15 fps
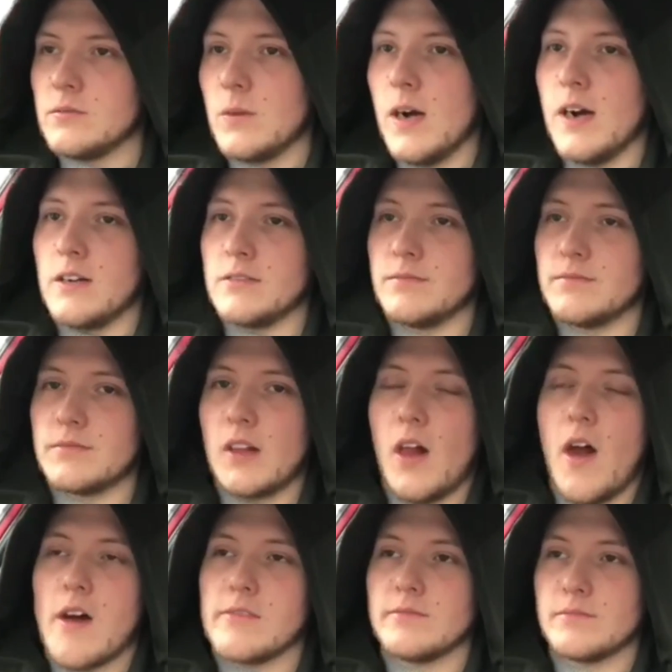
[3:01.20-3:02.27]
Well,
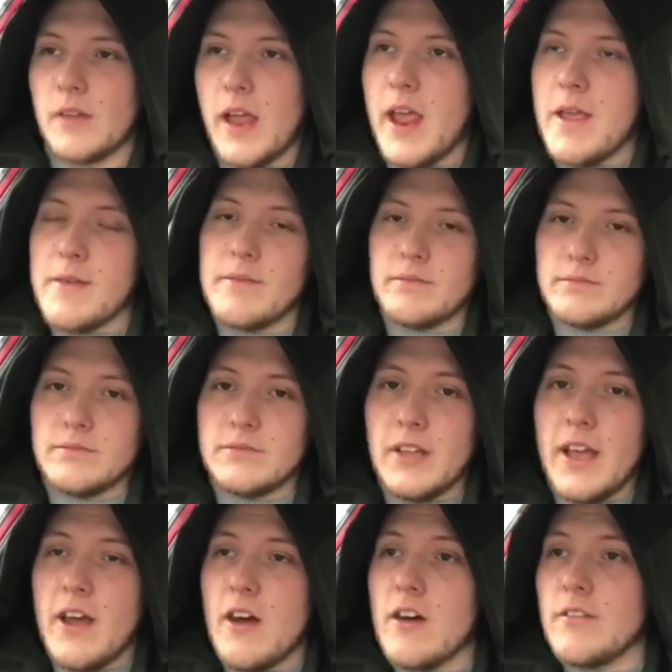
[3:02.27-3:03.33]

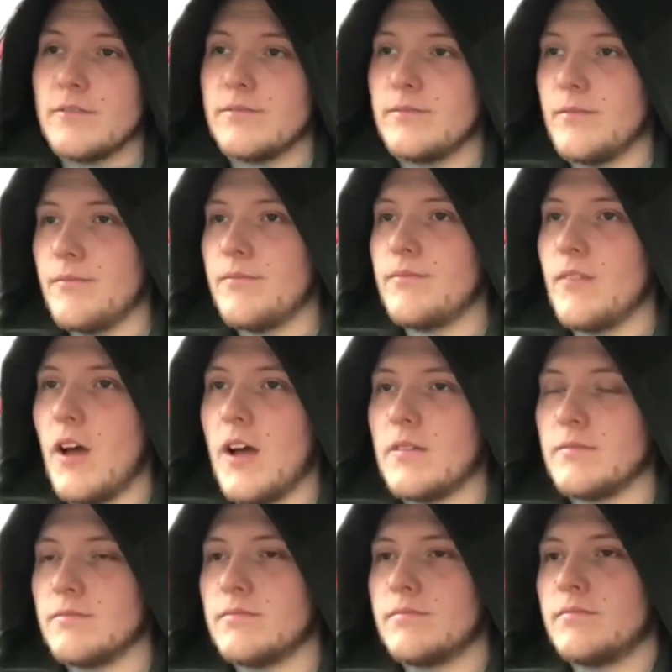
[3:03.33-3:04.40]
they are like
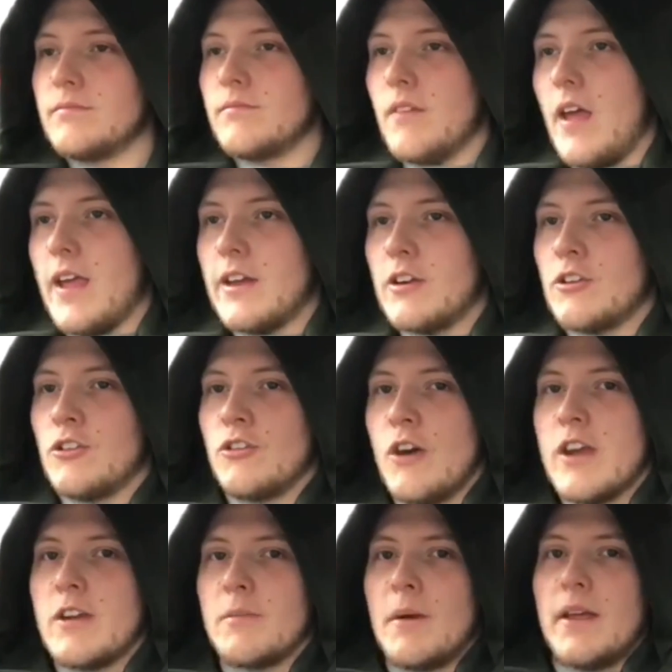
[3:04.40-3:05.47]

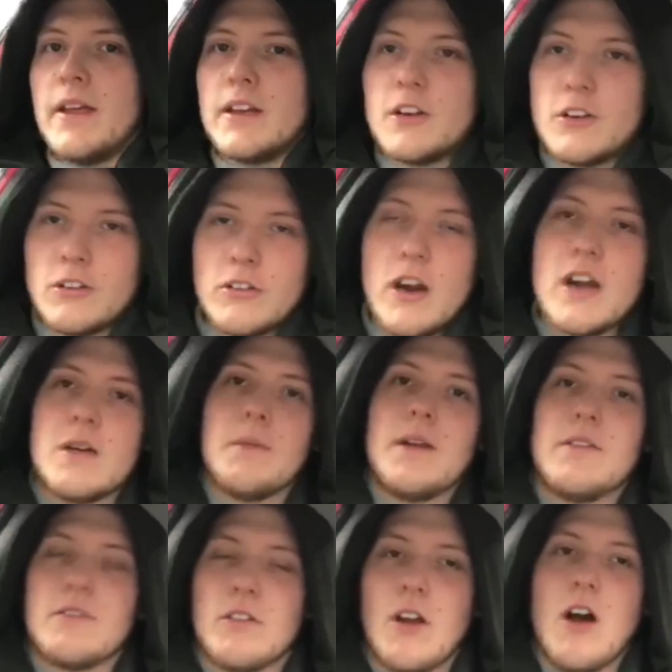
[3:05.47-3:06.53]
incredibly,
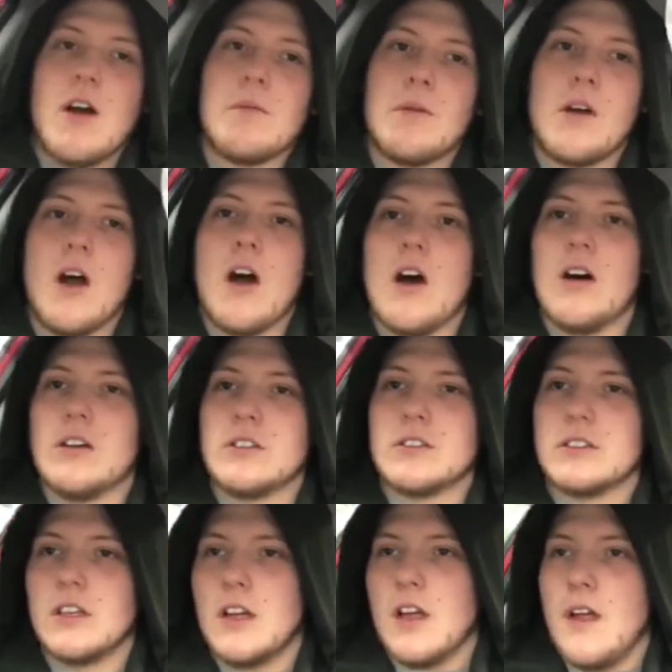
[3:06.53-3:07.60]
incredibly reliable
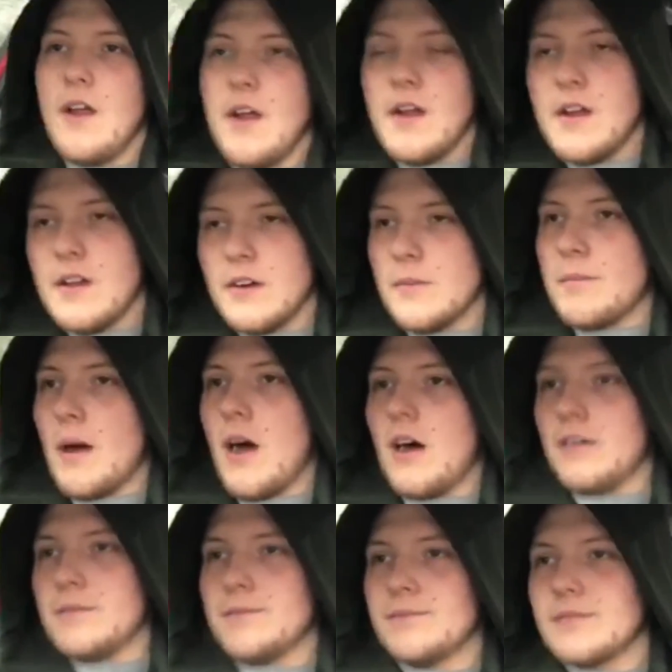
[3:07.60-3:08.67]
cars,
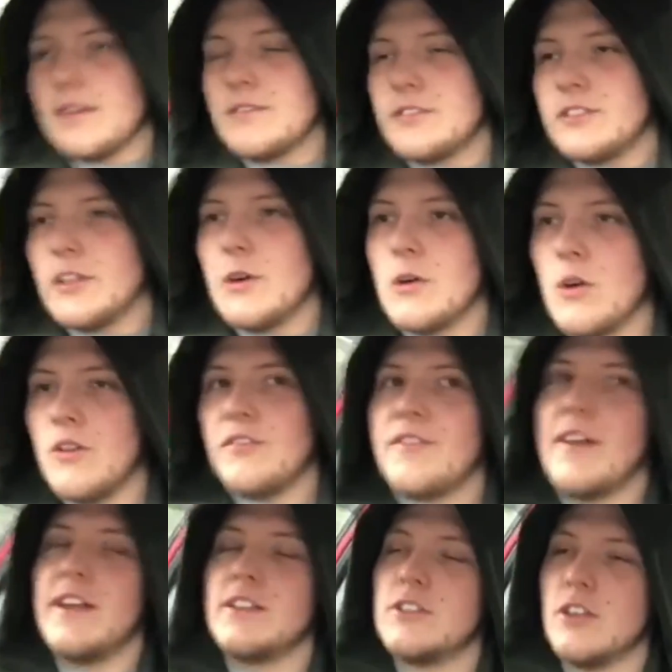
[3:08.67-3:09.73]
but they've still got
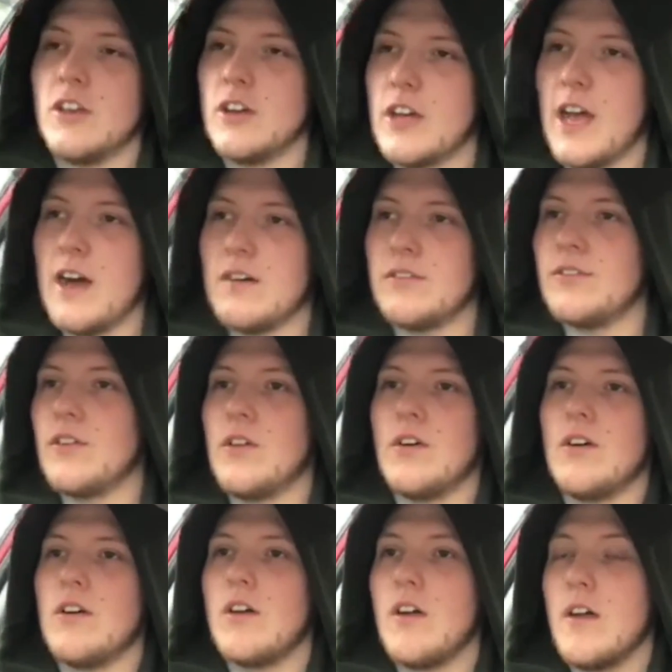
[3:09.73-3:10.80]
things to look out for.